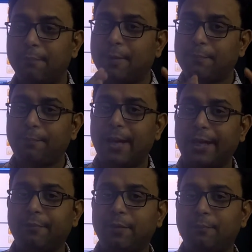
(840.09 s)
But
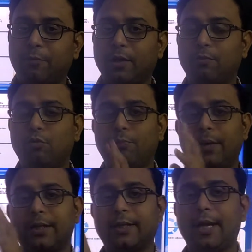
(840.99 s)
plant
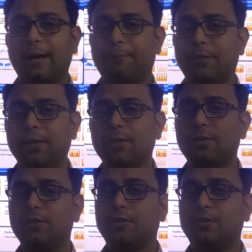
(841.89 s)
movement are happening